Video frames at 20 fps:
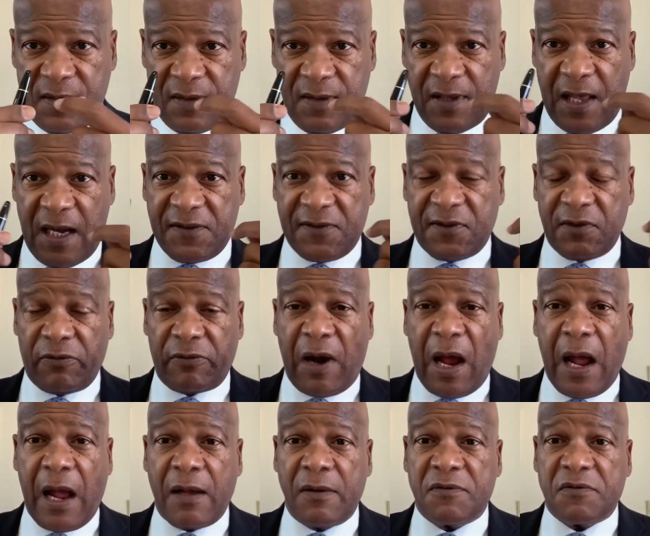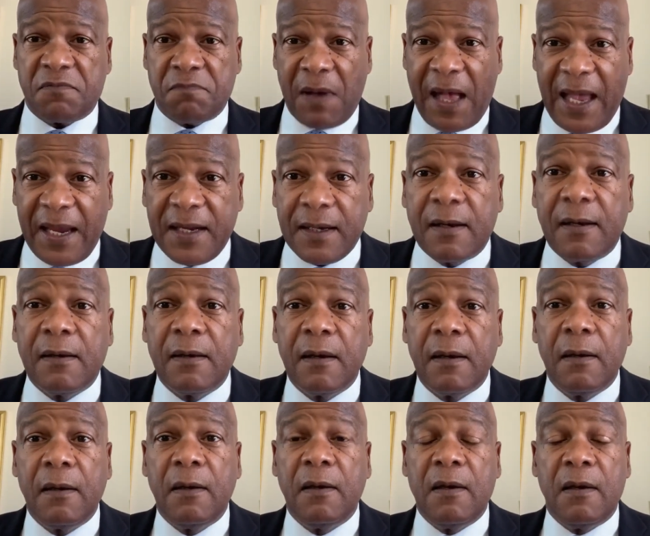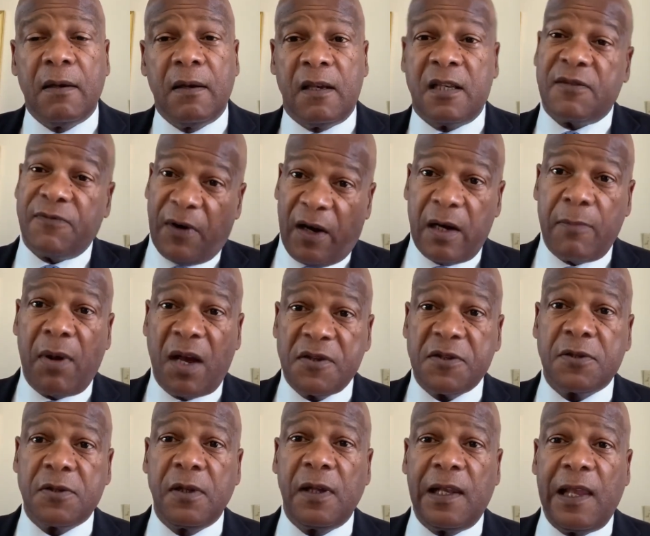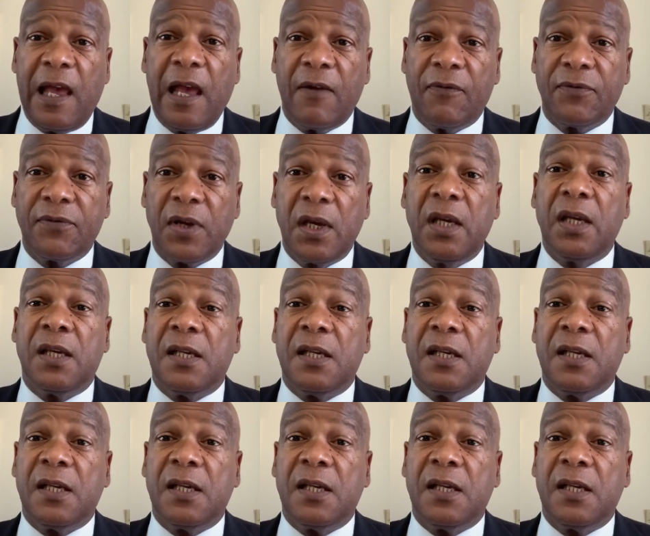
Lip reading: that surrounds Biden is very much to the left.